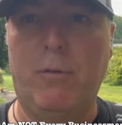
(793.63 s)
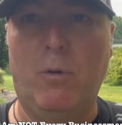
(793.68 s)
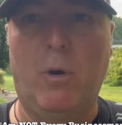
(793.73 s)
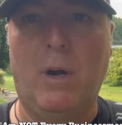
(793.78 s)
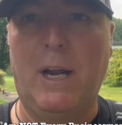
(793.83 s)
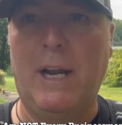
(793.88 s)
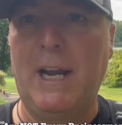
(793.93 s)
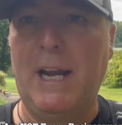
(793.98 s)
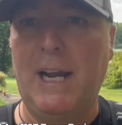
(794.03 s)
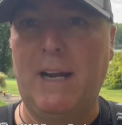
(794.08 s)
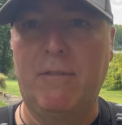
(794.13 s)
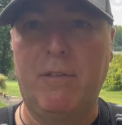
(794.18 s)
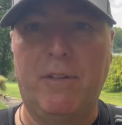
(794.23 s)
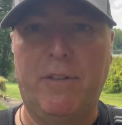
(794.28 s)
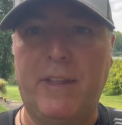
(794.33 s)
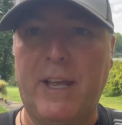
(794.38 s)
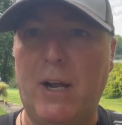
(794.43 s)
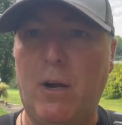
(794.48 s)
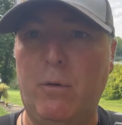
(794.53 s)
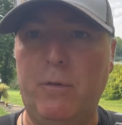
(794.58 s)
I have a
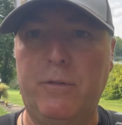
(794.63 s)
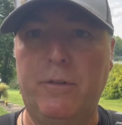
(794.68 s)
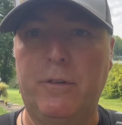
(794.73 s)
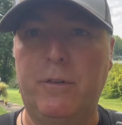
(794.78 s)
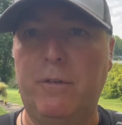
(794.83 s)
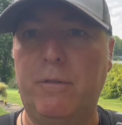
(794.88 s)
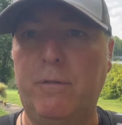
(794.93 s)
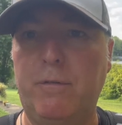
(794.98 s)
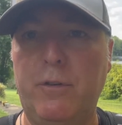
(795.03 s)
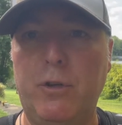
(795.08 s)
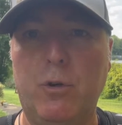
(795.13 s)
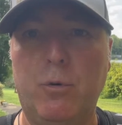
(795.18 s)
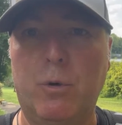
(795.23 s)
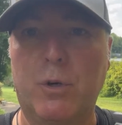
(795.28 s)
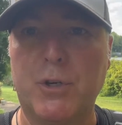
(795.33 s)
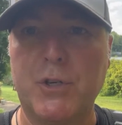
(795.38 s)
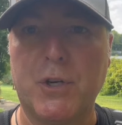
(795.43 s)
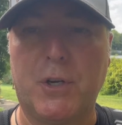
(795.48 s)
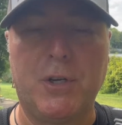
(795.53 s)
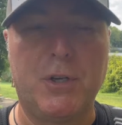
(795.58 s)
thousand
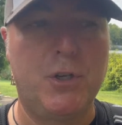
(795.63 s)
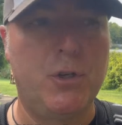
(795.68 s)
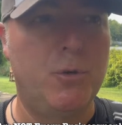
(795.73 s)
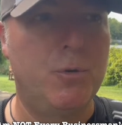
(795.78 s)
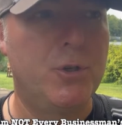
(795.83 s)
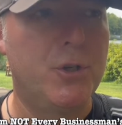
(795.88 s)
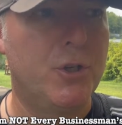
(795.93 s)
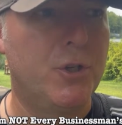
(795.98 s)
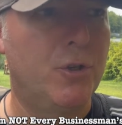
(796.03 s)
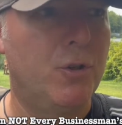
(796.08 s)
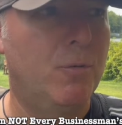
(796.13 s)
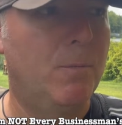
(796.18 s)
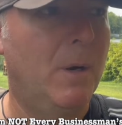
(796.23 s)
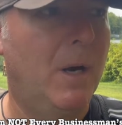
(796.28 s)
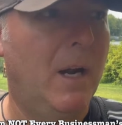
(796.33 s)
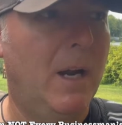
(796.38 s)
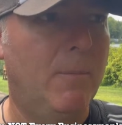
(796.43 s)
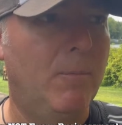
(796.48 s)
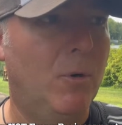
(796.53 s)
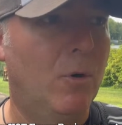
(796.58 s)
viewers on YouTube.
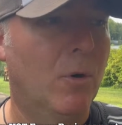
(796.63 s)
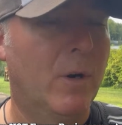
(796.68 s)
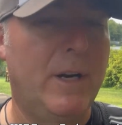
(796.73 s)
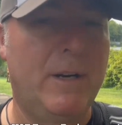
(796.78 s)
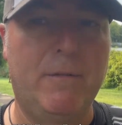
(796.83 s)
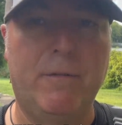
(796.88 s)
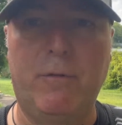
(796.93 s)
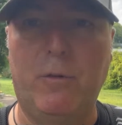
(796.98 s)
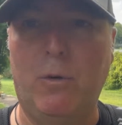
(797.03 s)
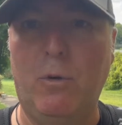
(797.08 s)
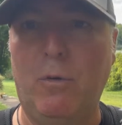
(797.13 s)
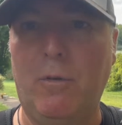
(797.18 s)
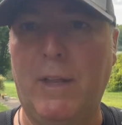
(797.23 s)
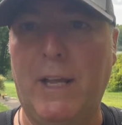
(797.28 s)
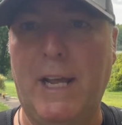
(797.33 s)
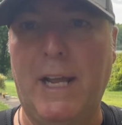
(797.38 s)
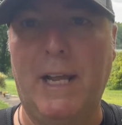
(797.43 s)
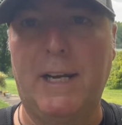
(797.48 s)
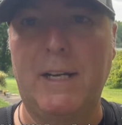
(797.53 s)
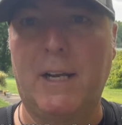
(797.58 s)
I'm grateful
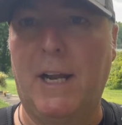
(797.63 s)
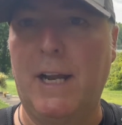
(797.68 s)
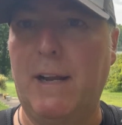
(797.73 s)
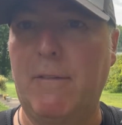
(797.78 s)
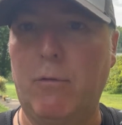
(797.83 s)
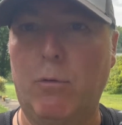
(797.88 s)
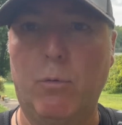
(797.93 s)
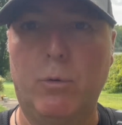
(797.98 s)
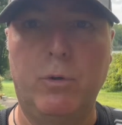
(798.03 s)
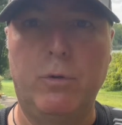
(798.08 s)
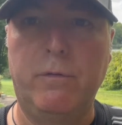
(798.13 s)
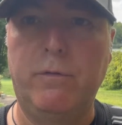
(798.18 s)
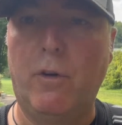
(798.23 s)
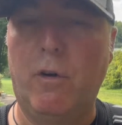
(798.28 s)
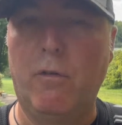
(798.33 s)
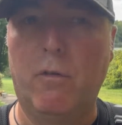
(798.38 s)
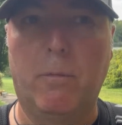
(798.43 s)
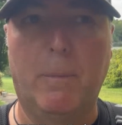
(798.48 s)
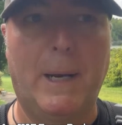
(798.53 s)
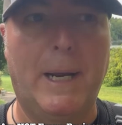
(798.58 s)
that I have a roof
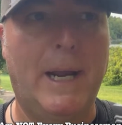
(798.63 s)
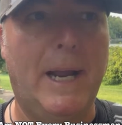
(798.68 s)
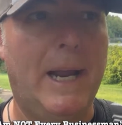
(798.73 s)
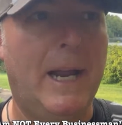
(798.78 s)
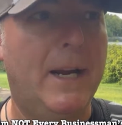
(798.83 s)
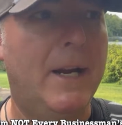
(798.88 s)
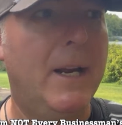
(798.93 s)
over my head.